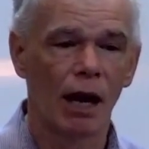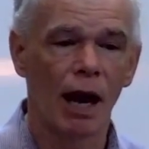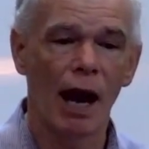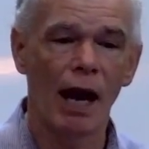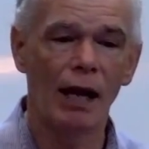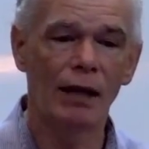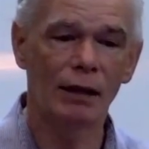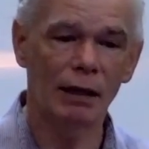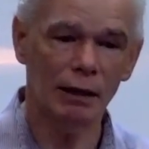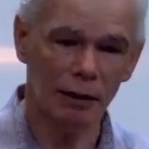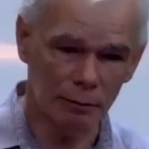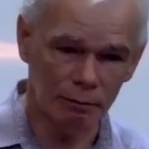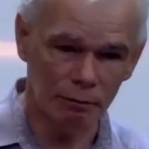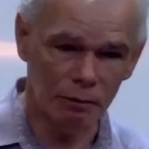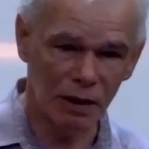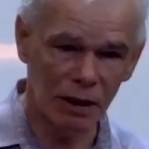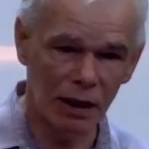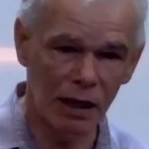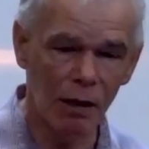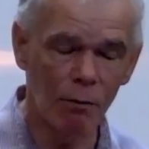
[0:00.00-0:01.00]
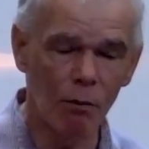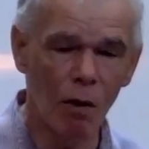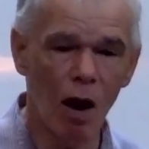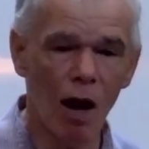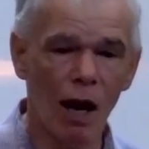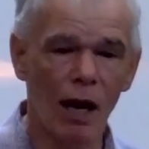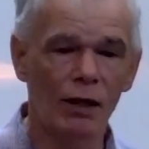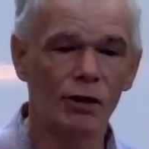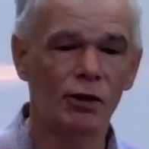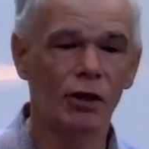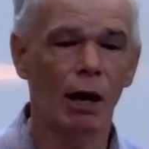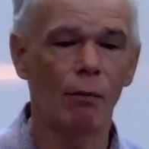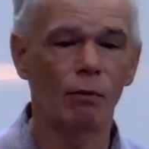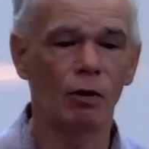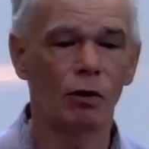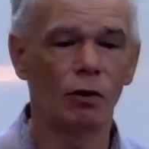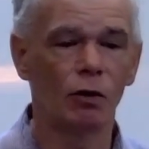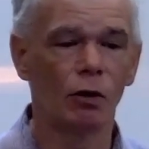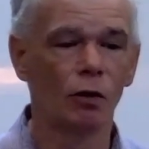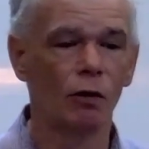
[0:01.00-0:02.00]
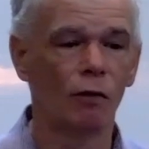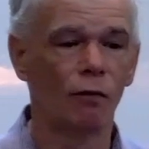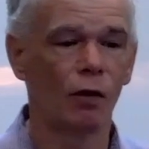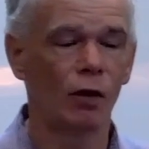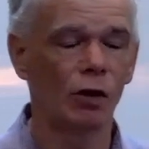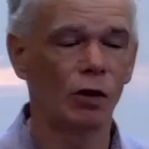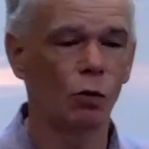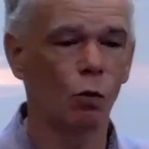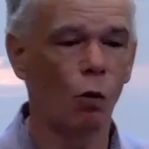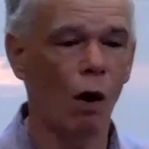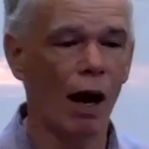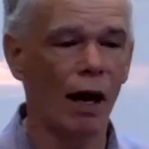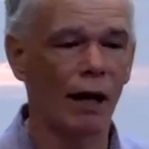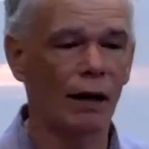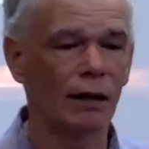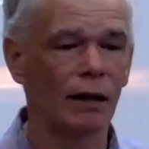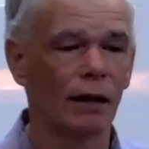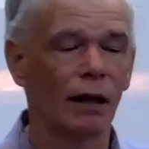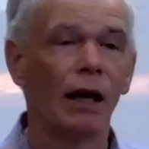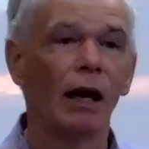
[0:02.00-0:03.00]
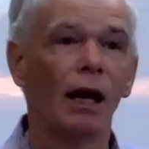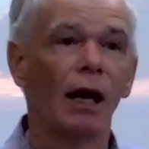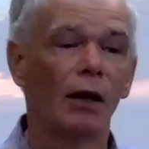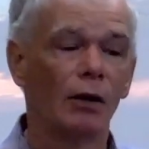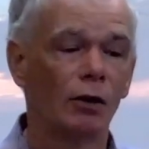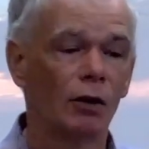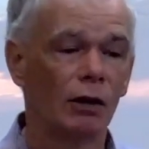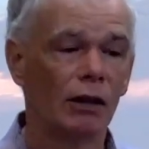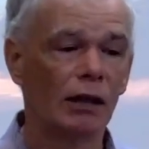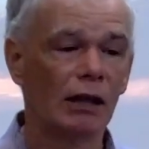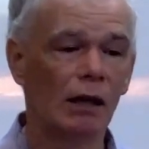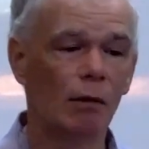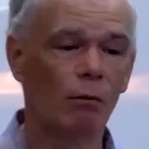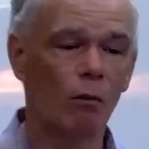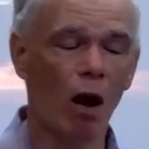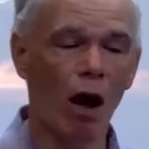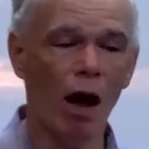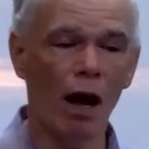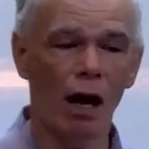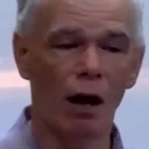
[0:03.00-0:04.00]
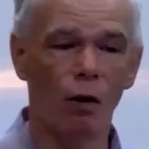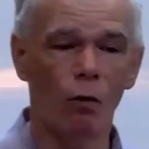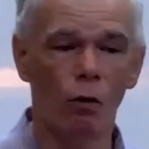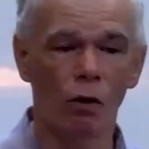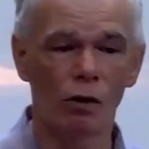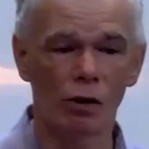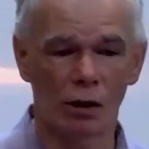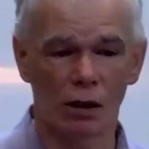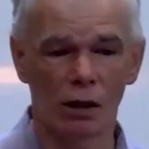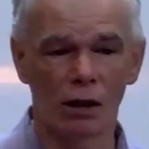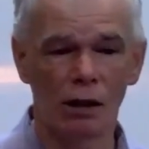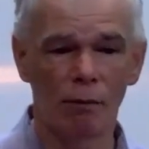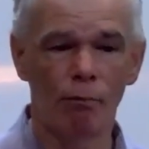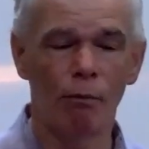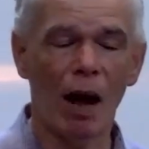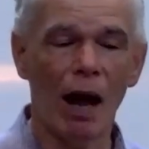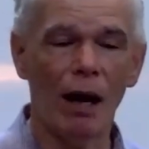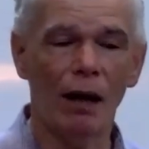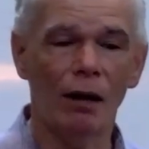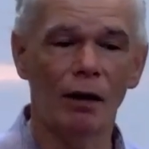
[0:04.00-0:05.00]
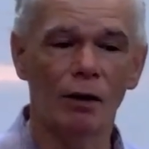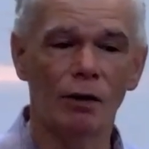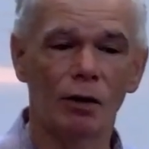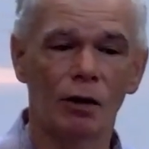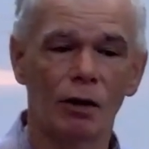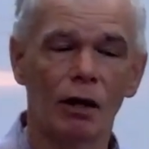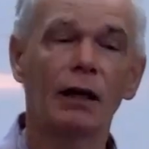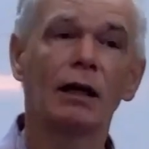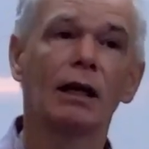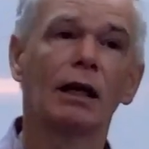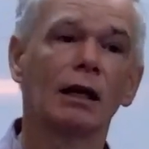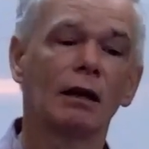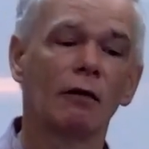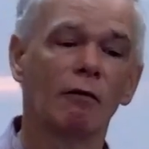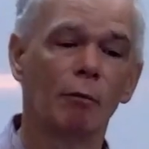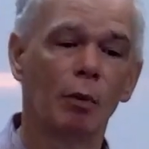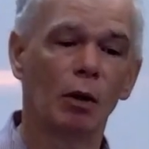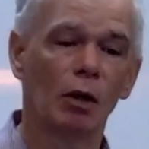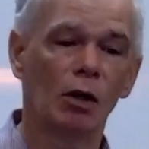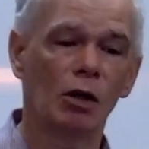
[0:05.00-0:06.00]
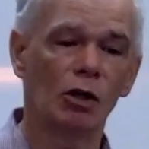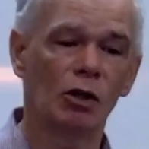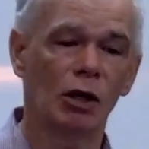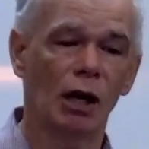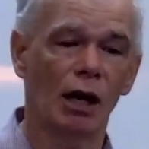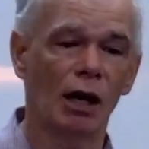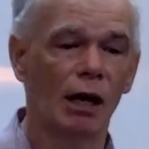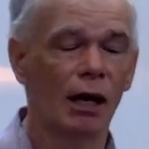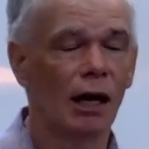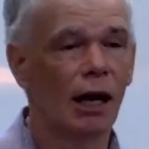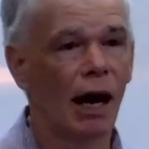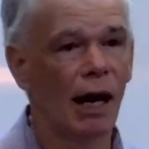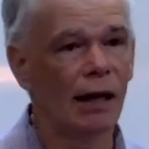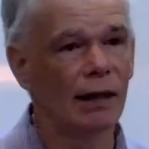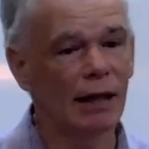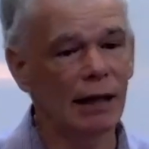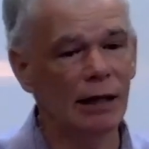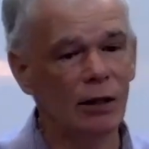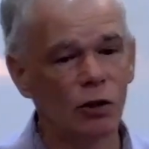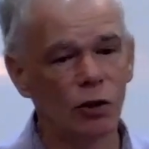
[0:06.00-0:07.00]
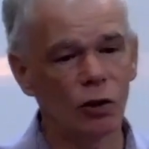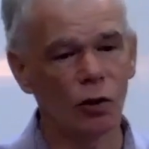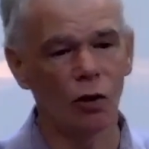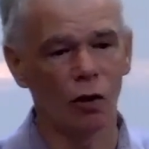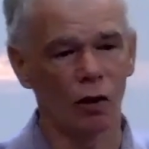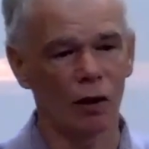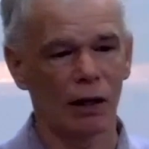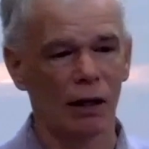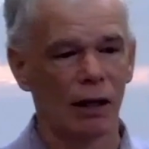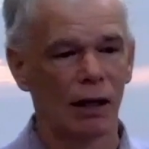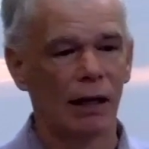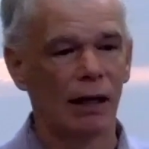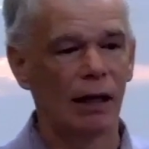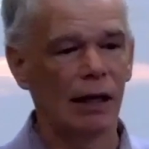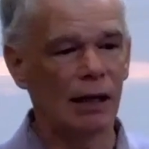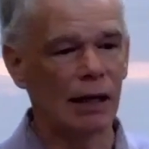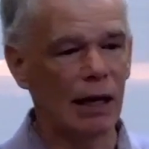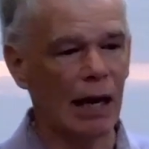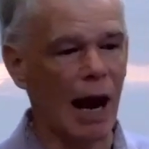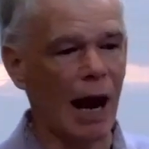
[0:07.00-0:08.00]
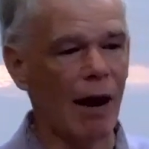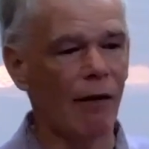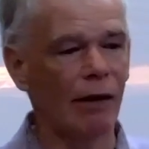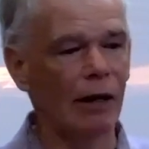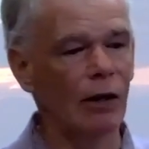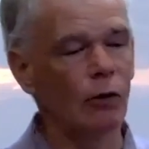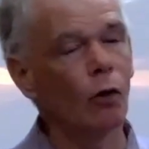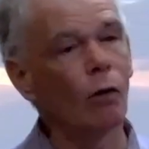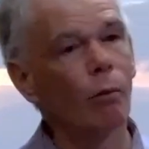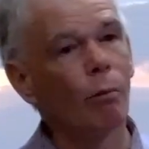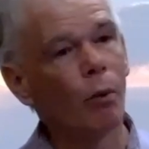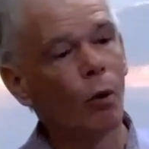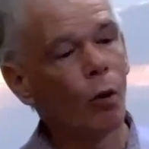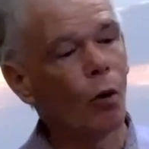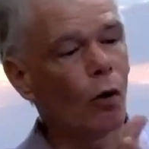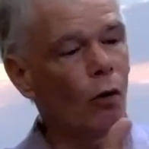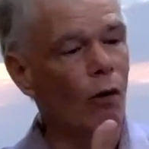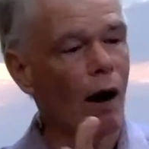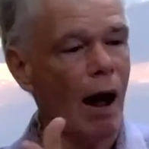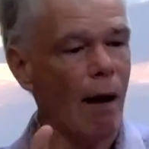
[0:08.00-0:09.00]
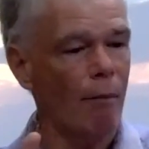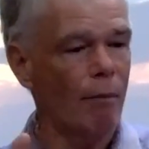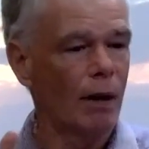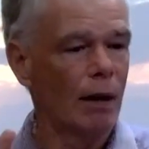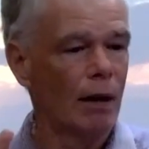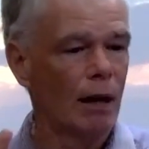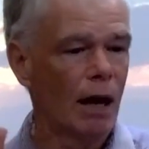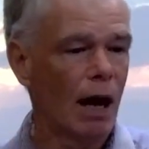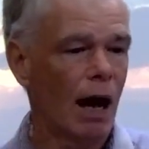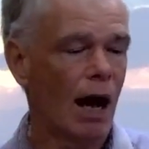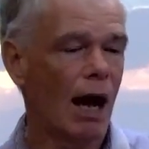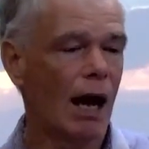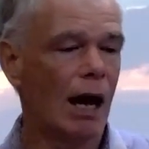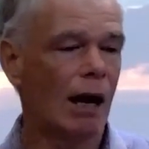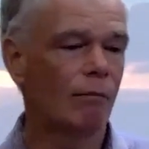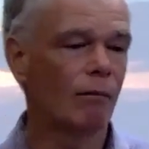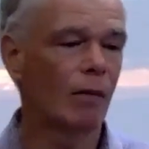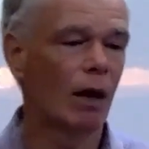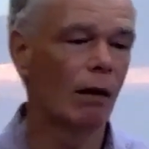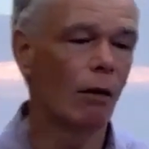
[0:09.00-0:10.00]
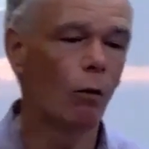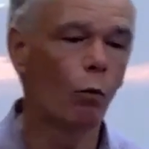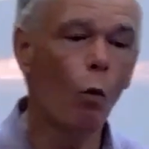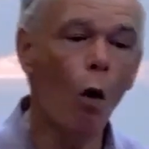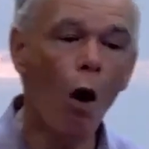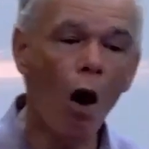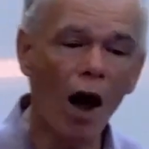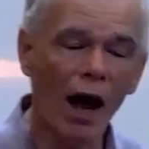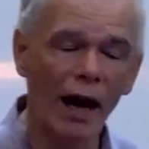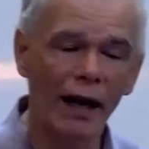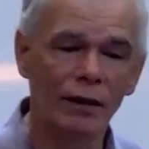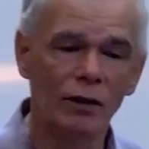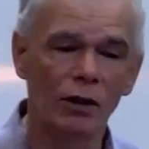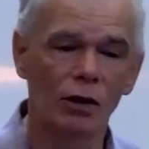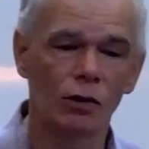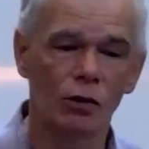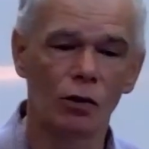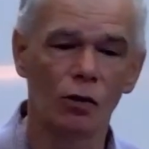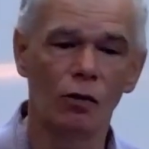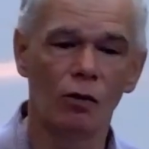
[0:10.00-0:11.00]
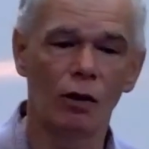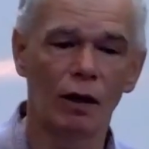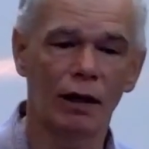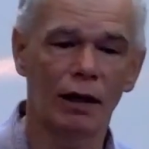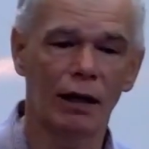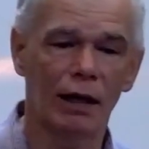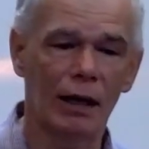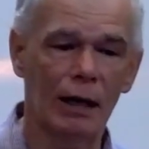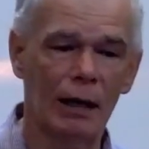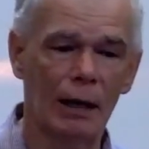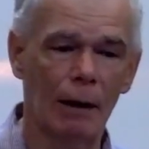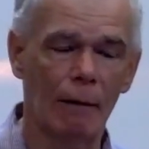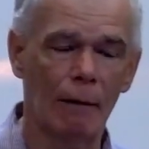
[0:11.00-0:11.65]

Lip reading: And at Nehemiah chapter 2 verse 1, Nehemiah was the butler to the king of Persia, and he carried or bore up wine to the king.